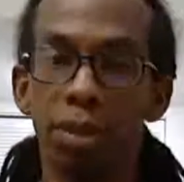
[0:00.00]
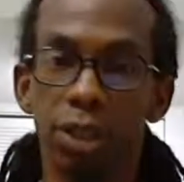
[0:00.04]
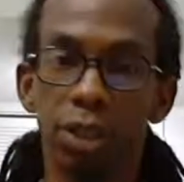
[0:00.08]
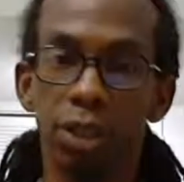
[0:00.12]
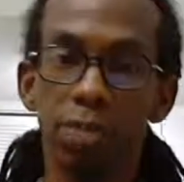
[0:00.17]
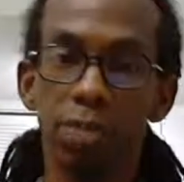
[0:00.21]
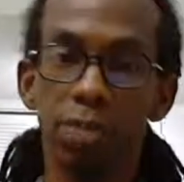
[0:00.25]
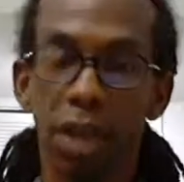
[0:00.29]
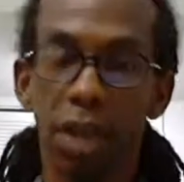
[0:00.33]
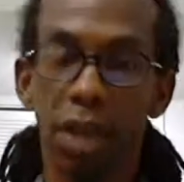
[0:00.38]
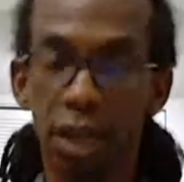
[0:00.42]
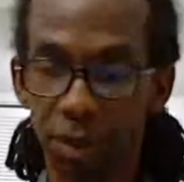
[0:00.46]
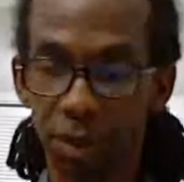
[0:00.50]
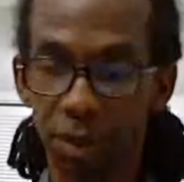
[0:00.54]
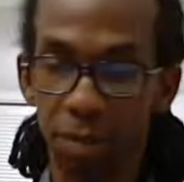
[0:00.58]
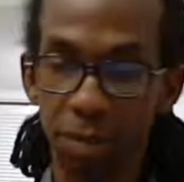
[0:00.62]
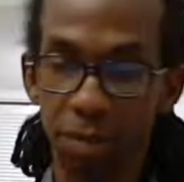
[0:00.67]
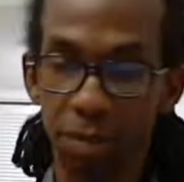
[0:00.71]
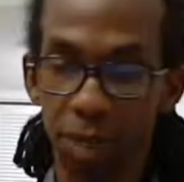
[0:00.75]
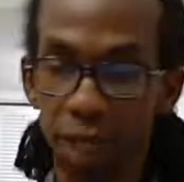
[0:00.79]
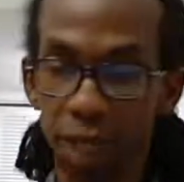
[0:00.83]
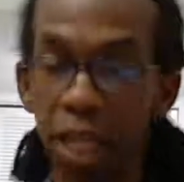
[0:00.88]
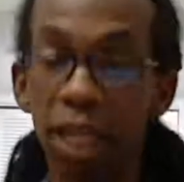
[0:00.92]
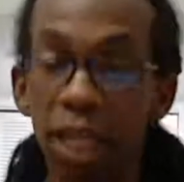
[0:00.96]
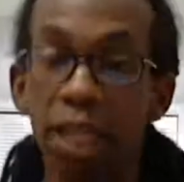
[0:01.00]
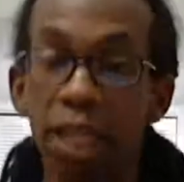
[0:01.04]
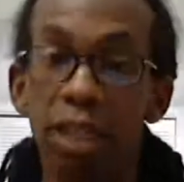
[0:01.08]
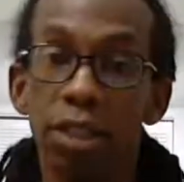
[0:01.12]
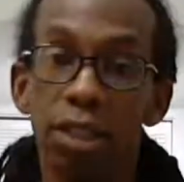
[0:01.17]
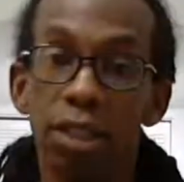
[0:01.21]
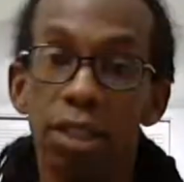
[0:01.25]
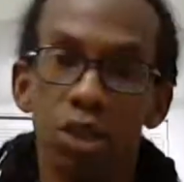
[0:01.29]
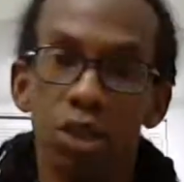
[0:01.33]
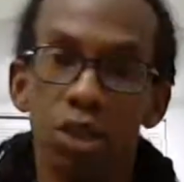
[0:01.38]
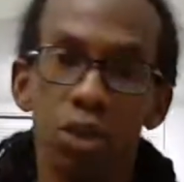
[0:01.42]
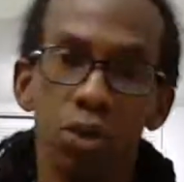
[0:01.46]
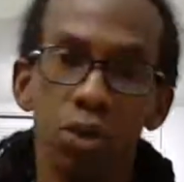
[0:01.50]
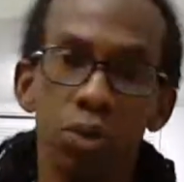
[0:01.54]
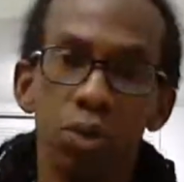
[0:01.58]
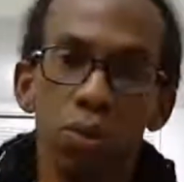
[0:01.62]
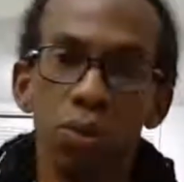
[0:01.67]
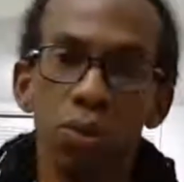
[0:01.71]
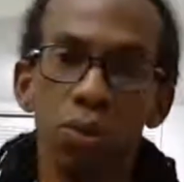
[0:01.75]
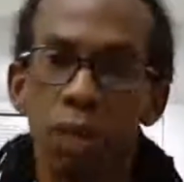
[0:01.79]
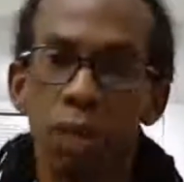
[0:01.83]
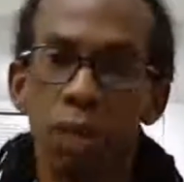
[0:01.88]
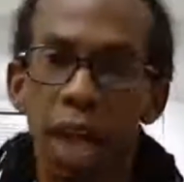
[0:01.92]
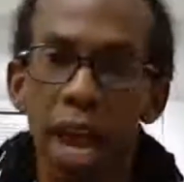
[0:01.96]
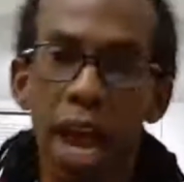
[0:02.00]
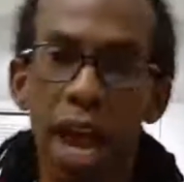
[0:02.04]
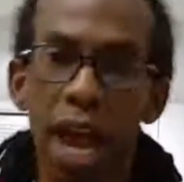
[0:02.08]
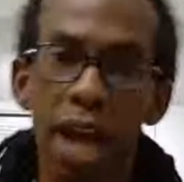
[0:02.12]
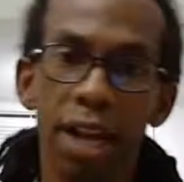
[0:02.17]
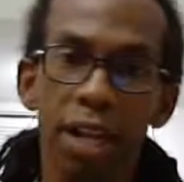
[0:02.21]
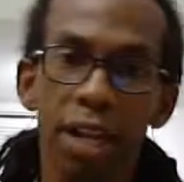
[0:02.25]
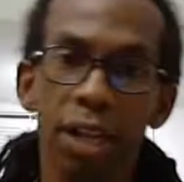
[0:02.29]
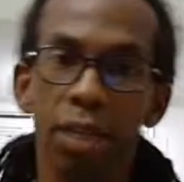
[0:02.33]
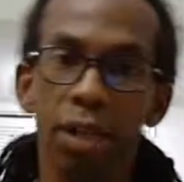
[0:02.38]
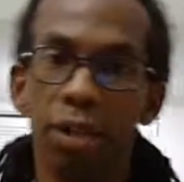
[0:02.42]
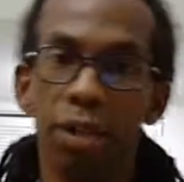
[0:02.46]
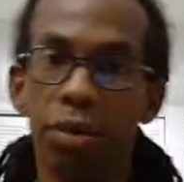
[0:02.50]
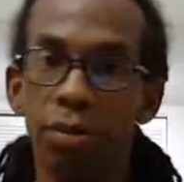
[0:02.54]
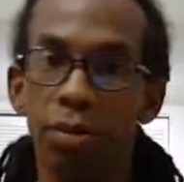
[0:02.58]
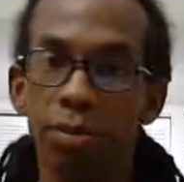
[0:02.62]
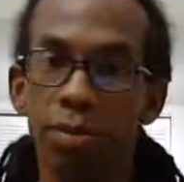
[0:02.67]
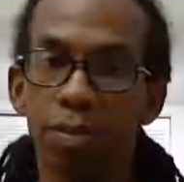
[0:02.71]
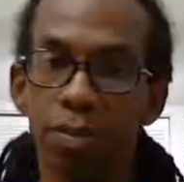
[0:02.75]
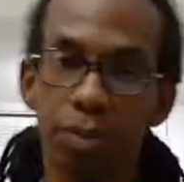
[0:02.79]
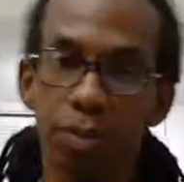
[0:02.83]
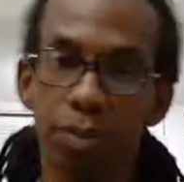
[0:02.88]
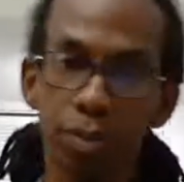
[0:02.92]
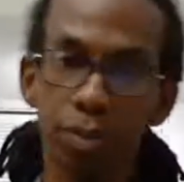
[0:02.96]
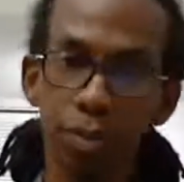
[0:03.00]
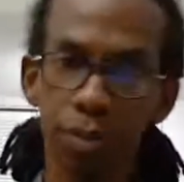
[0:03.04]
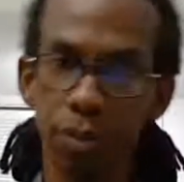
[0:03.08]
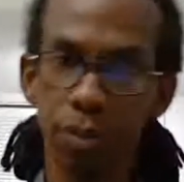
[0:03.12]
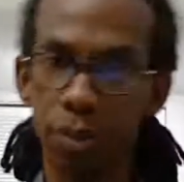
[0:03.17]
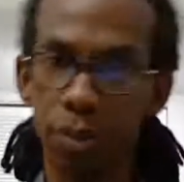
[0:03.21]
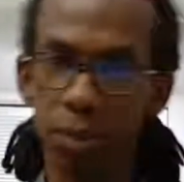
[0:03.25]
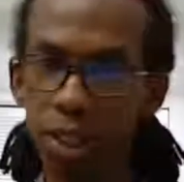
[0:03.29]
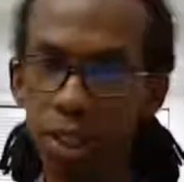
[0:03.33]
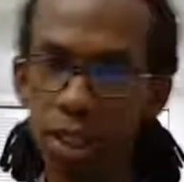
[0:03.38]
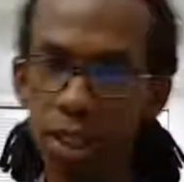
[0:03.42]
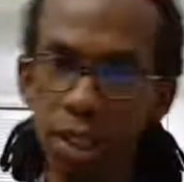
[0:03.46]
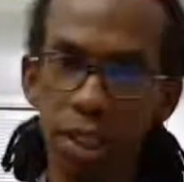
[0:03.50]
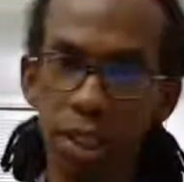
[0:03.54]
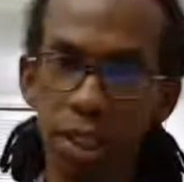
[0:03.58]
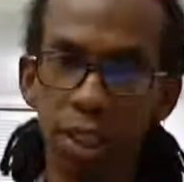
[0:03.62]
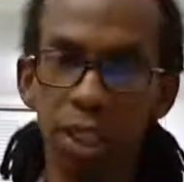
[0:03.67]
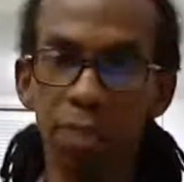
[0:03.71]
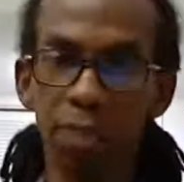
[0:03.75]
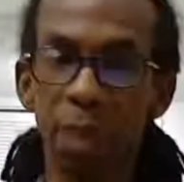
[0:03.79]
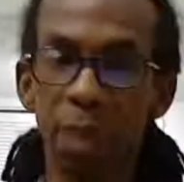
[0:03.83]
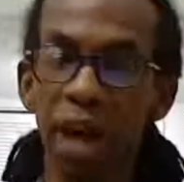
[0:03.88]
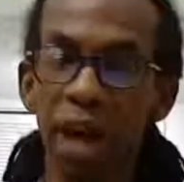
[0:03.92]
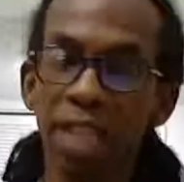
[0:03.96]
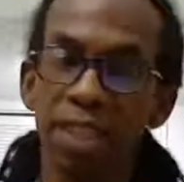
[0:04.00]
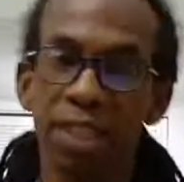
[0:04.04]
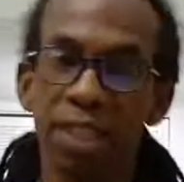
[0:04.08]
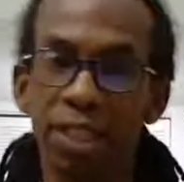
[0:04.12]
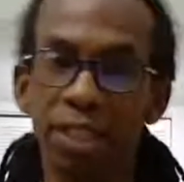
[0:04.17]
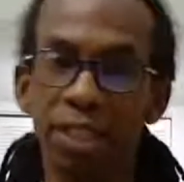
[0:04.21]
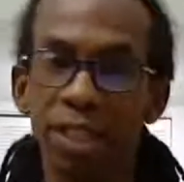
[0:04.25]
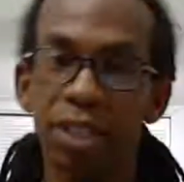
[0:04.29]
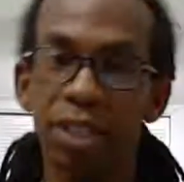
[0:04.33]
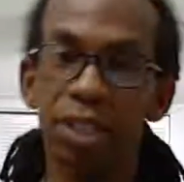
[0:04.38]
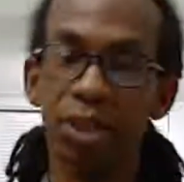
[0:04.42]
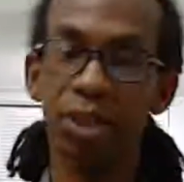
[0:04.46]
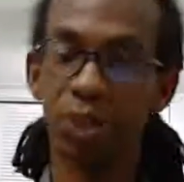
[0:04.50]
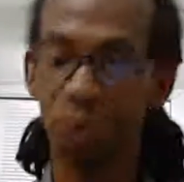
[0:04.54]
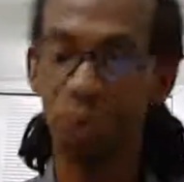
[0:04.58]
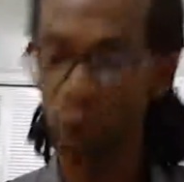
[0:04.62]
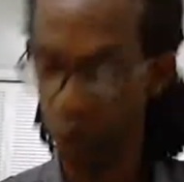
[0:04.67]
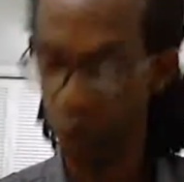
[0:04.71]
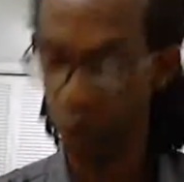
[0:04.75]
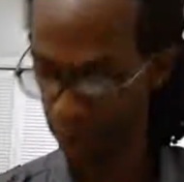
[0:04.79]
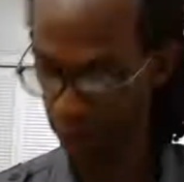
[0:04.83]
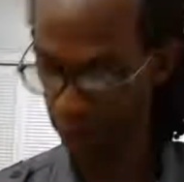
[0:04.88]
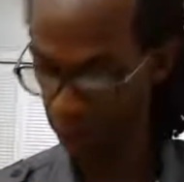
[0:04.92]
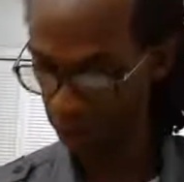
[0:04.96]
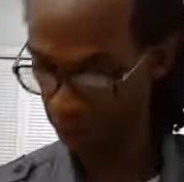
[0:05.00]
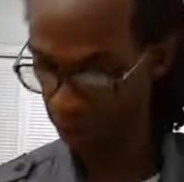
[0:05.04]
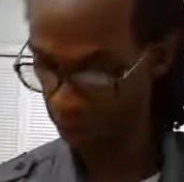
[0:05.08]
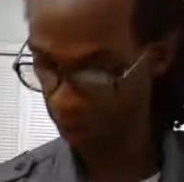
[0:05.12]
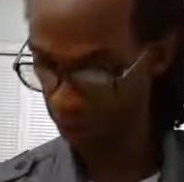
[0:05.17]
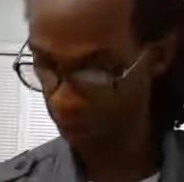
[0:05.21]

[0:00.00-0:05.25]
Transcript: She made up some things to add a little spice to the story.